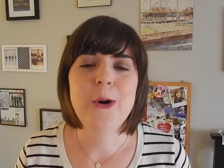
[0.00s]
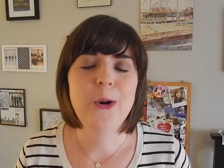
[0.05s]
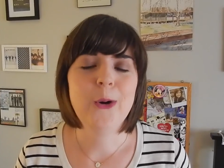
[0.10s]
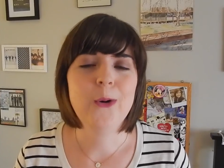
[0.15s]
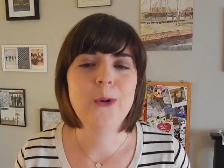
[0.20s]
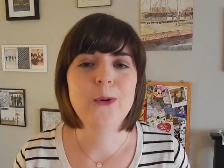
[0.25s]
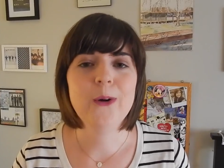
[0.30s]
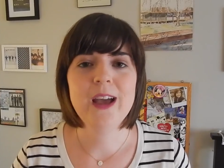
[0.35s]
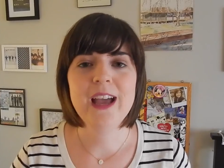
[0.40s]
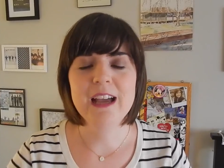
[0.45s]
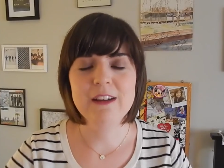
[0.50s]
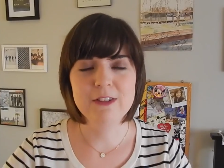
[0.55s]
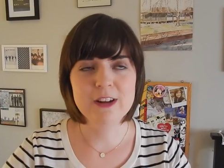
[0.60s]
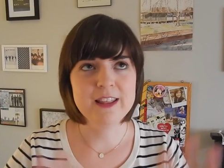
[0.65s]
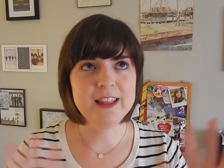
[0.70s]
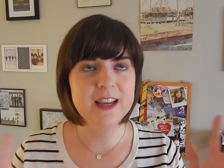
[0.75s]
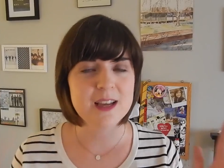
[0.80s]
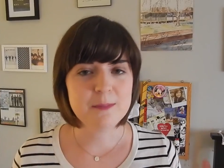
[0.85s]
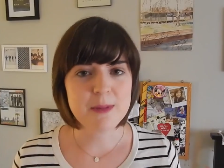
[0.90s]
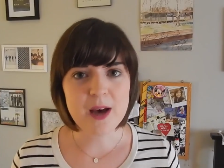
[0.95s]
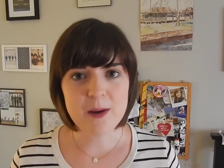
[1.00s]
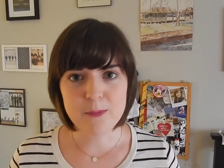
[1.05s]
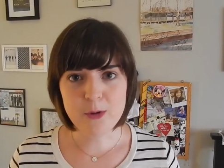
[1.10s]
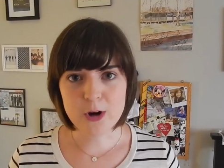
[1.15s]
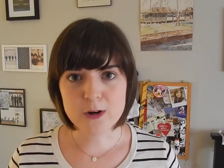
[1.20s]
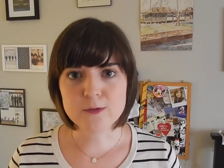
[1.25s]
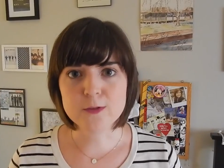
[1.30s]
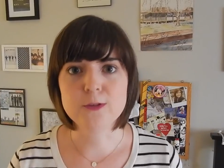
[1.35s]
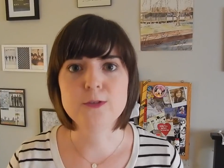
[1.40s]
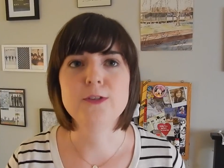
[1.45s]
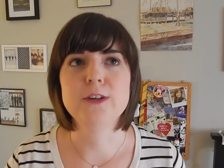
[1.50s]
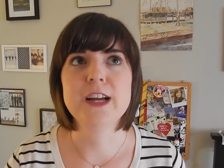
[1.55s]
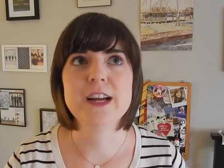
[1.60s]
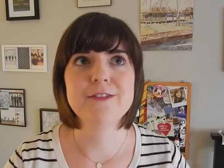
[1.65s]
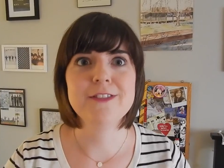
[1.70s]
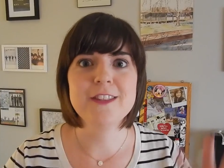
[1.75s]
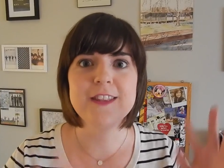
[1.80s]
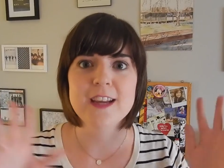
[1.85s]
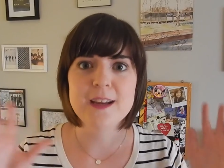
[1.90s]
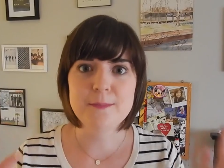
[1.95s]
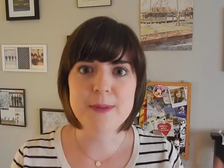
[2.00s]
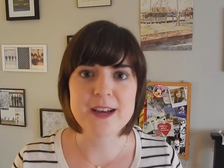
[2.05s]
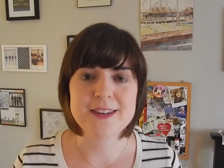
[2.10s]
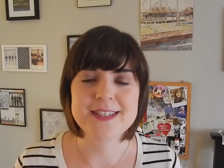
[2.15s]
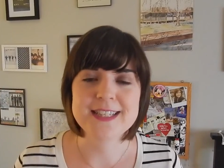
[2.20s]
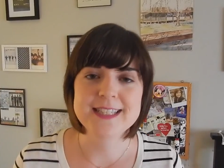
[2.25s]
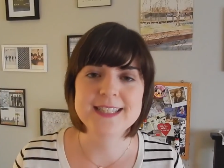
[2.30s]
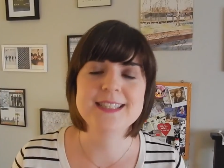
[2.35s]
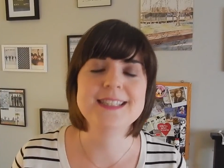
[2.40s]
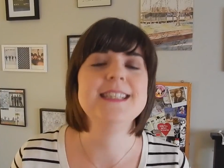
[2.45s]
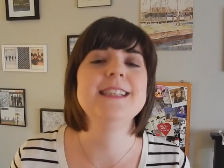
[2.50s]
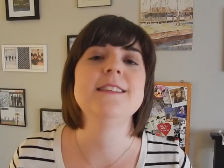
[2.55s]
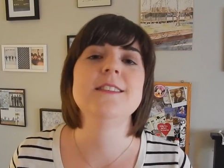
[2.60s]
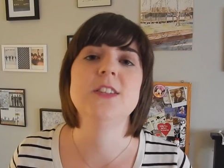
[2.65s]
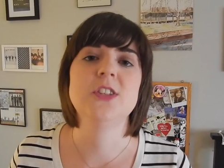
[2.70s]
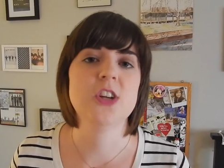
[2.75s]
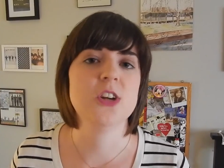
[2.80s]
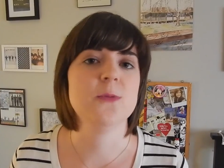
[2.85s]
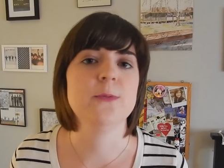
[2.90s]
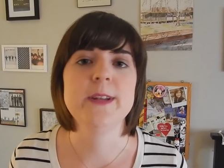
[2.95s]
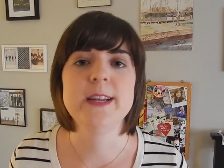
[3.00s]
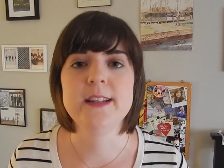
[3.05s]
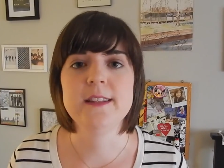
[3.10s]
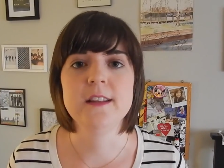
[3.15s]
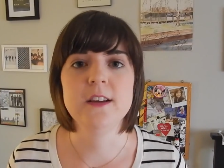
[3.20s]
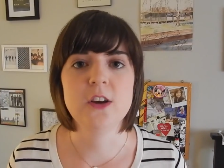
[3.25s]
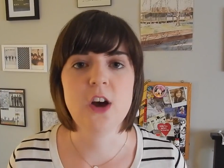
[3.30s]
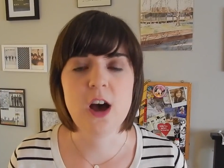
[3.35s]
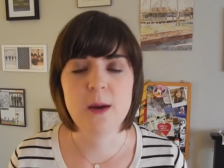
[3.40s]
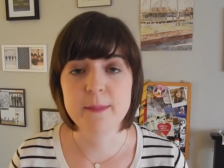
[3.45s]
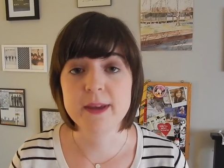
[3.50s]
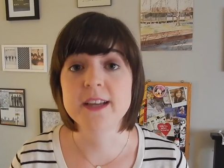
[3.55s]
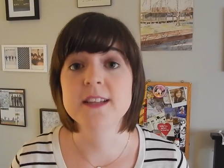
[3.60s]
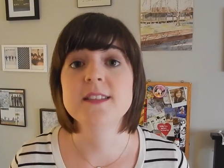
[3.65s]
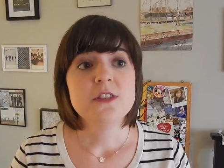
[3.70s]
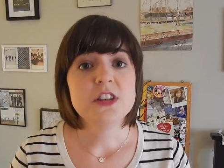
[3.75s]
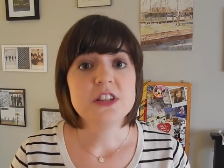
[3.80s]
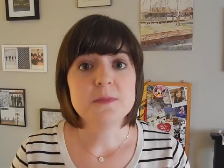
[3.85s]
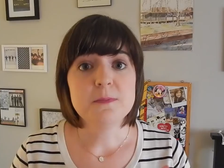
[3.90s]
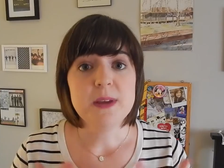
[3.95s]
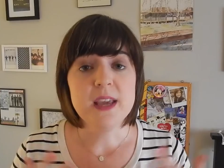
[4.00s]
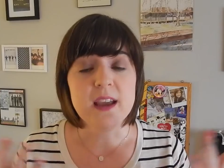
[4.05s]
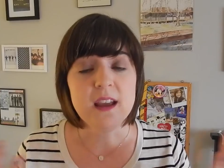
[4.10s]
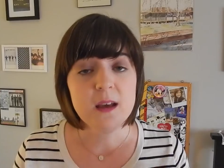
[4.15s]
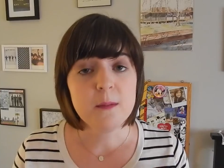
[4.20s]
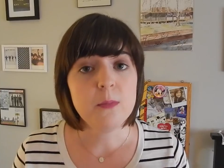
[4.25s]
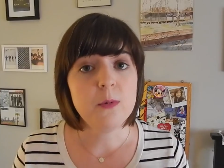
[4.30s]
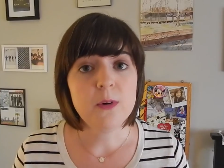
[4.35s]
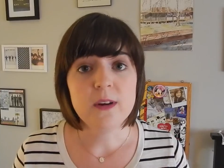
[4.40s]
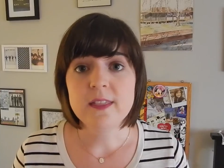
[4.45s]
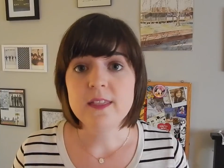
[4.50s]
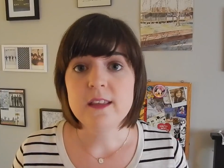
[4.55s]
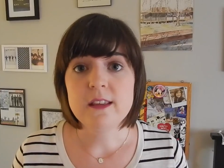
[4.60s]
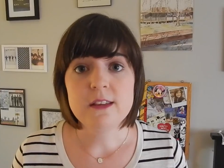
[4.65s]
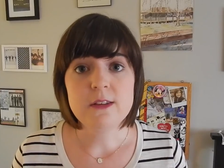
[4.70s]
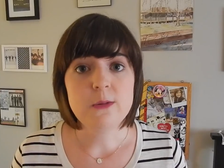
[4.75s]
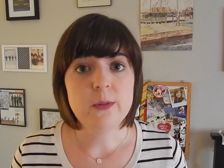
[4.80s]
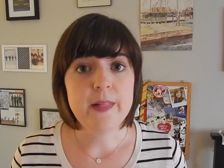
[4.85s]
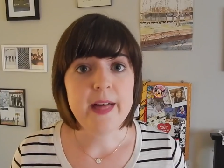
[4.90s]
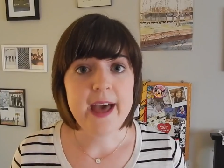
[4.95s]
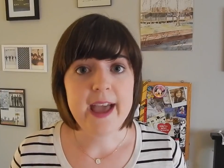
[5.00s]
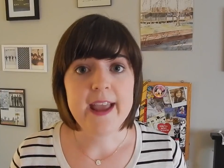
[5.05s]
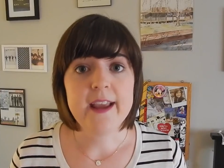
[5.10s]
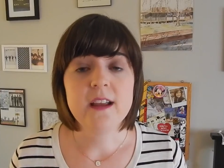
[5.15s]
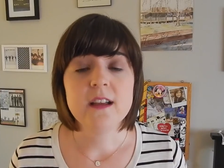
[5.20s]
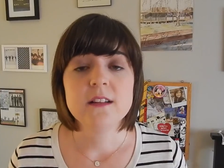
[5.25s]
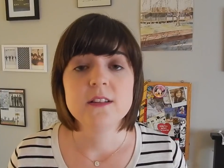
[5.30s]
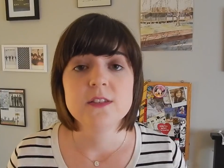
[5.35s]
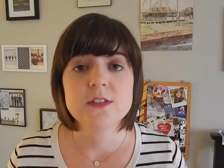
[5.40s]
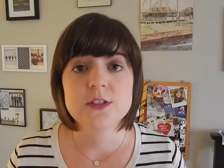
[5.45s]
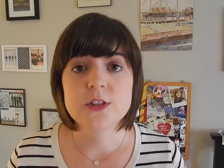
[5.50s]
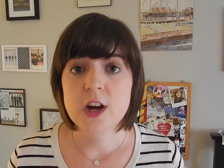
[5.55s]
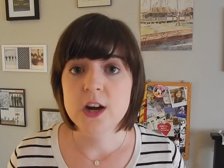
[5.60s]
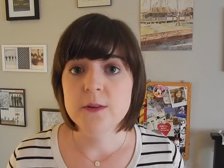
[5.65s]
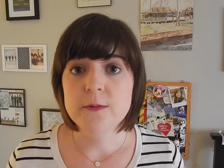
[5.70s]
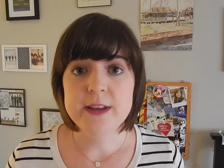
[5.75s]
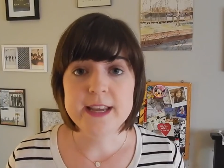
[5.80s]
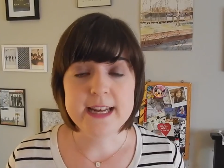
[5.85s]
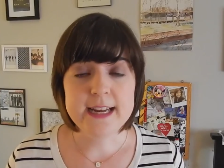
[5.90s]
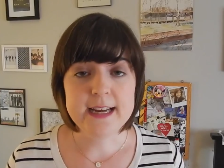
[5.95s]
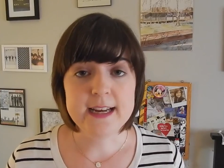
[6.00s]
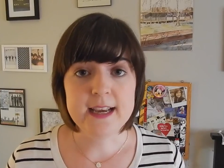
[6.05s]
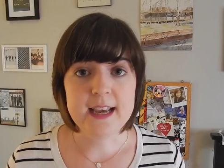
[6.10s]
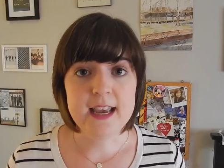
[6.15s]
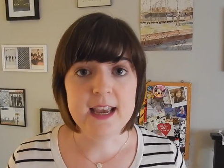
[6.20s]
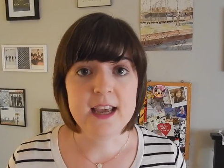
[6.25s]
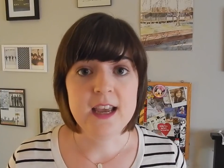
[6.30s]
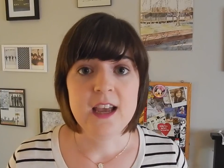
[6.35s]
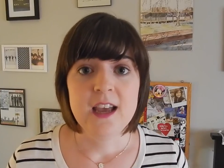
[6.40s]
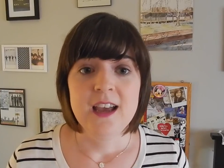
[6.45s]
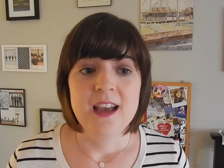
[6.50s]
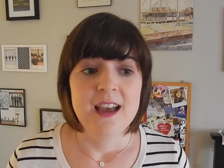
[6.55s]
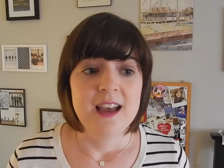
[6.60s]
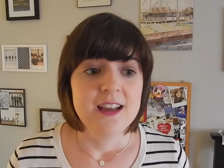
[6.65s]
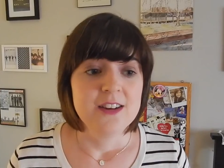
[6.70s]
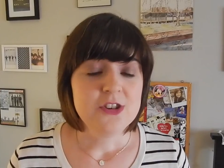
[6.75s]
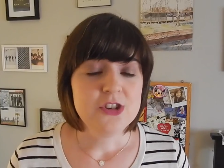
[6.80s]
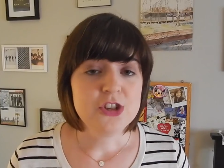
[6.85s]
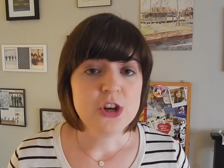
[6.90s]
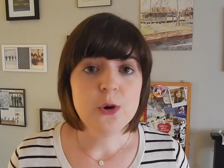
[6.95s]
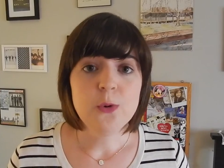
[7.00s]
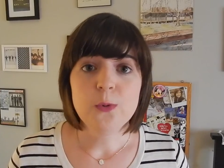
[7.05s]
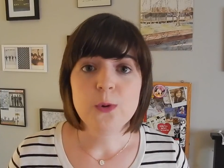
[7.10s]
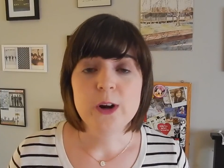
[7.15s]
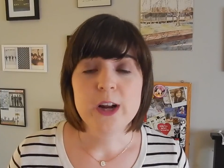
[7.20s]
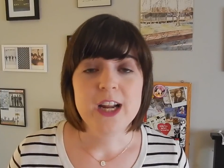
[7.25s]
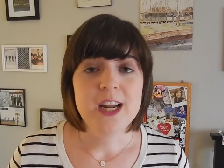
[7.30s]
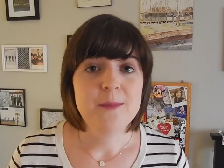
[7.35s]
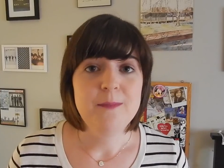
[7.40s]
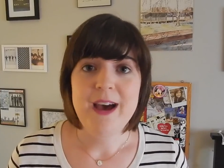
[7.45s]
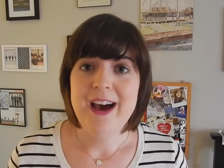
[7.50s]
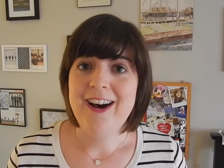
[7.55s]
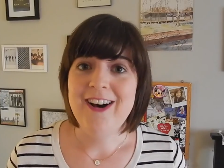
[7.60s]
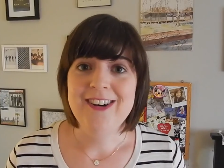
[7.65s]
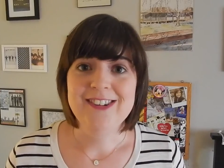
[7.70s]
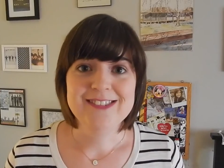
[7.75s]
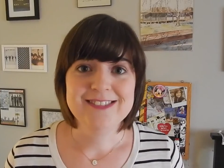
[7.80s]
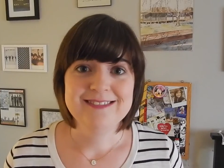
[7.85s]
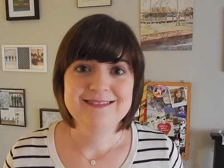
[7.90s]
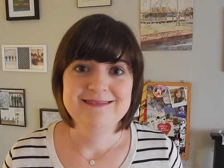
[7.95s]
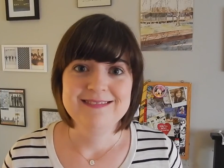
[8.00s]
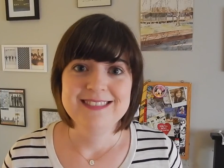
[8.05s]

know everything about Marvel or everything about DC to start reading the comics. Just pick up one that you like, start reading it. Don't worry about